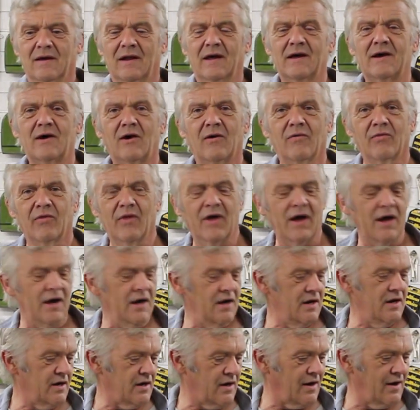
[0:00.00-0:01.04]
Lay it on
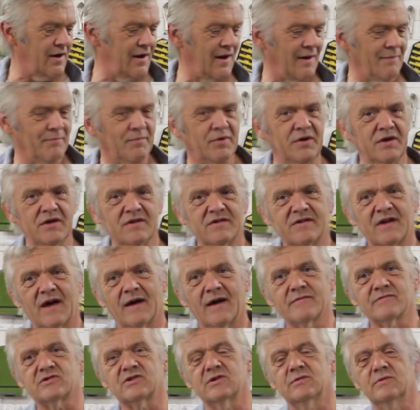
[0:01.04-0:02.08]
there, clamp it
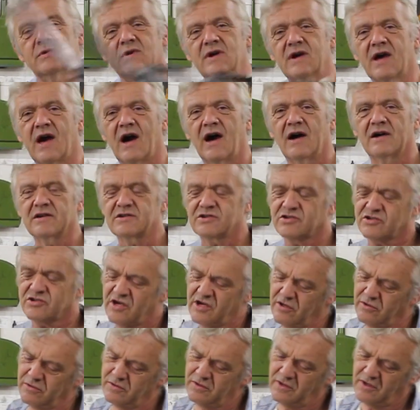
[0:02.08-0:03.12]
down so we get a
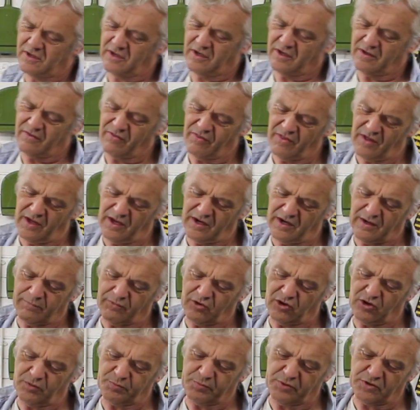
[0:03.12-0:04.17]
seal, and then
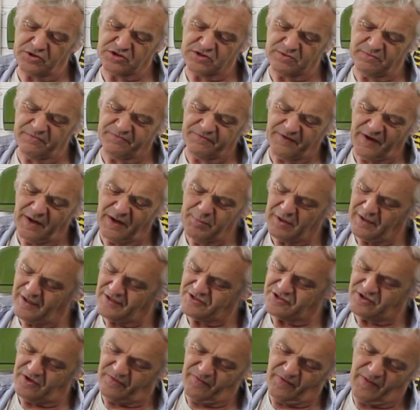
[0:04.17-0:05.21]
I'm going to put some
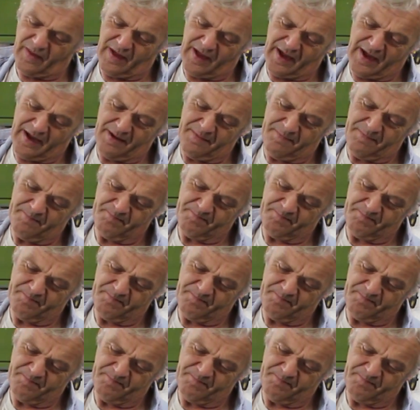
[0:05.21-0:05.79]
fiberglass on there.